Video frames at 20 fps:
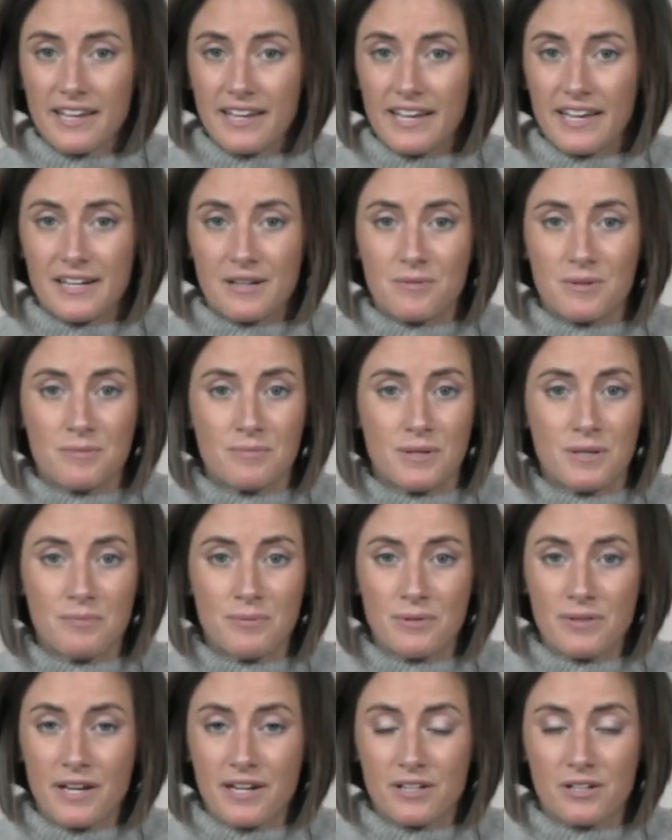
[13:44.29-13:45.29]
And I mean,
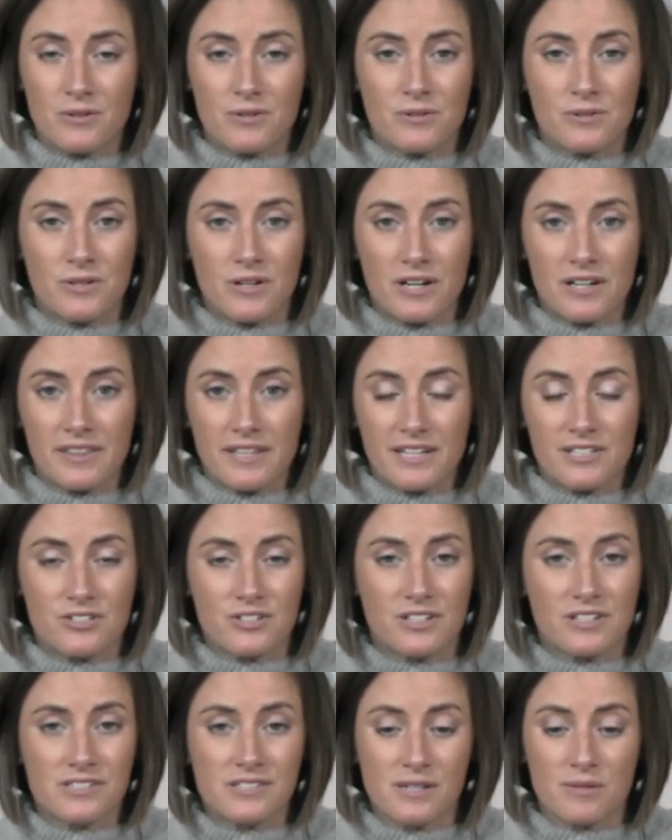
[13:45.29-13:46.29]
people that go on that
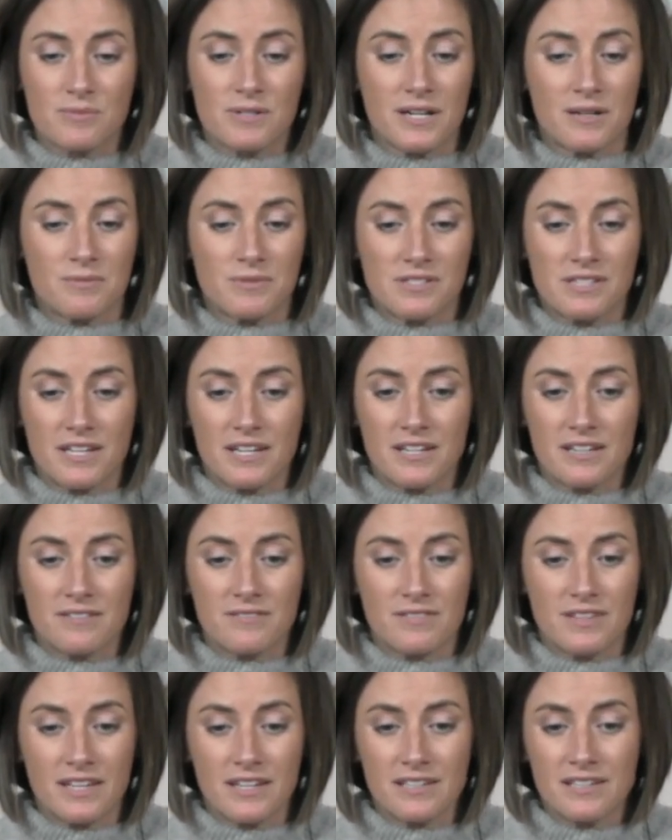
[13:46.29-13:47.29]
drug, sometimes
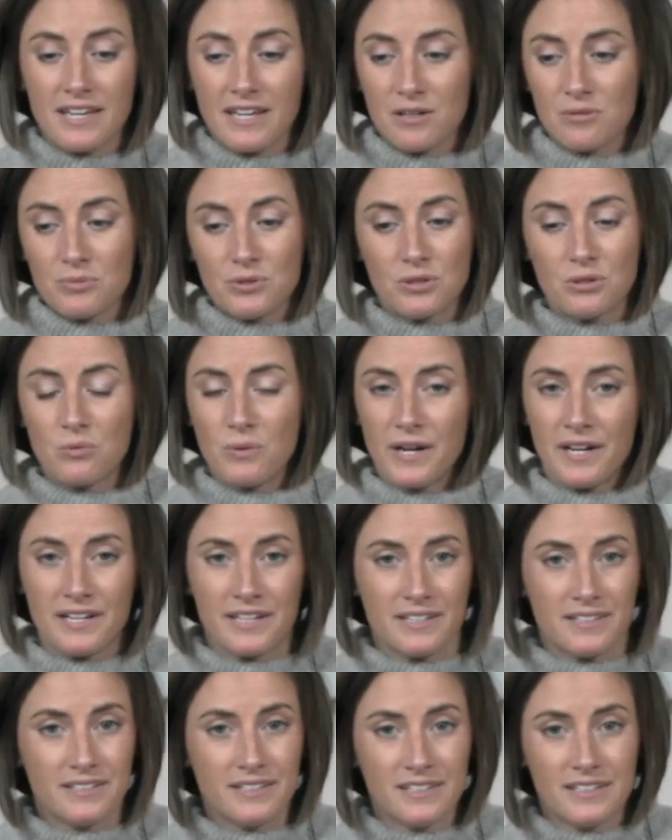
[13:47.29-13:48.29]
they gamble
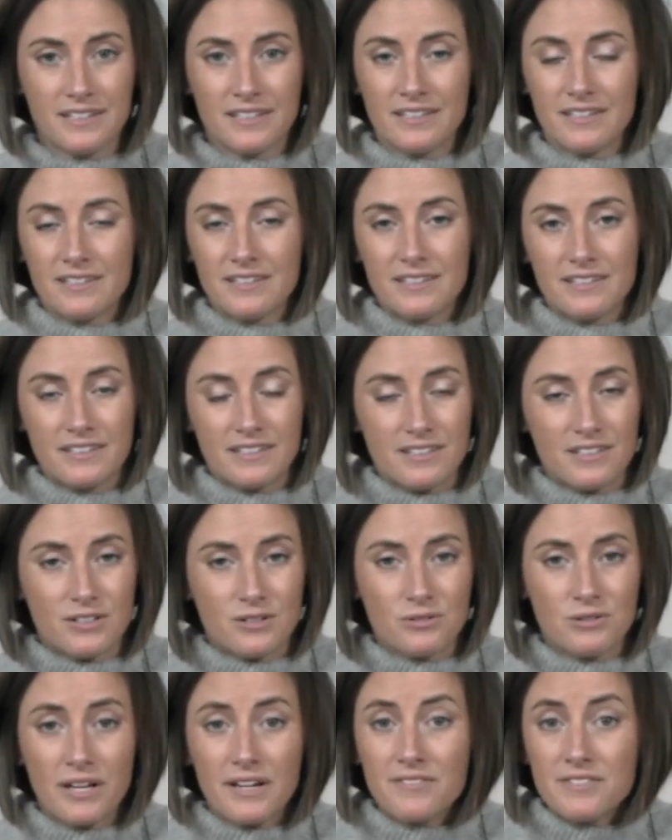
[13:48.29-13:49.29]
away, you
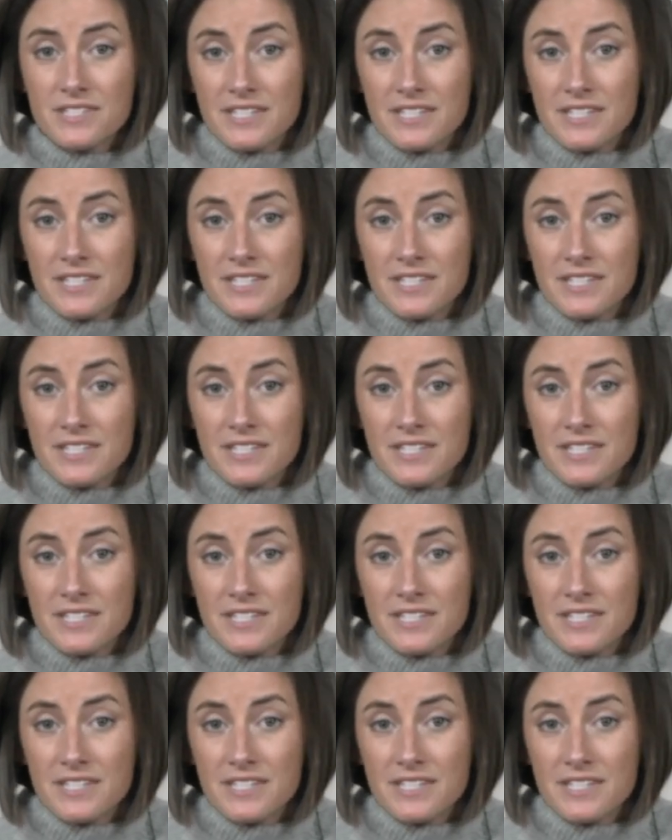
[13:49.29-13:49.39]
know, life savings.